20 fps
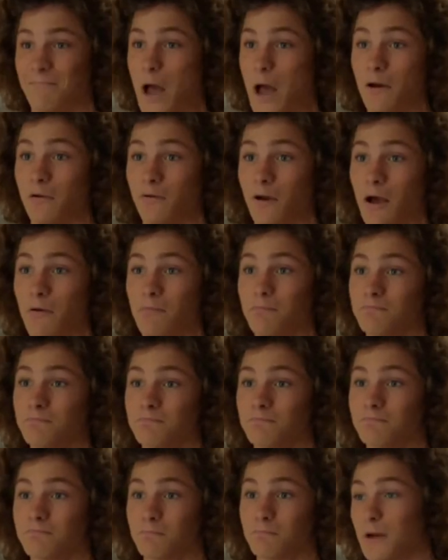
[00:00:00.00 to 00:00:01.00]
I don't know.
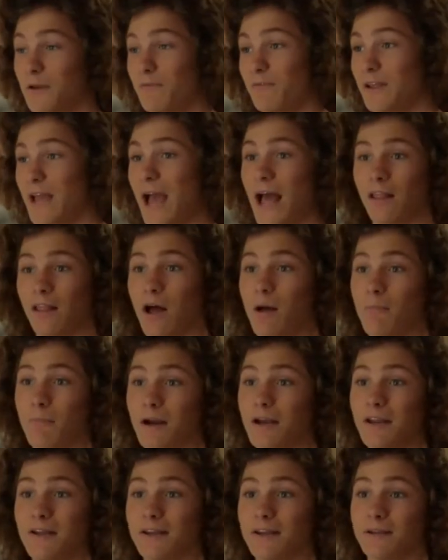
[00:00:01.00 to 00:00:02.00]
But if you got a lot of
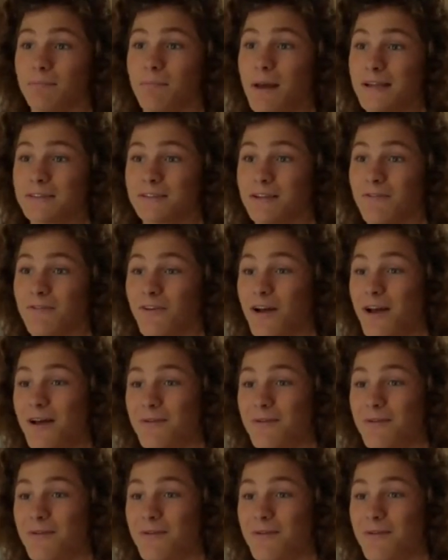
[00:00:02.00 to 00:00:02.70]
money, you get to make stuff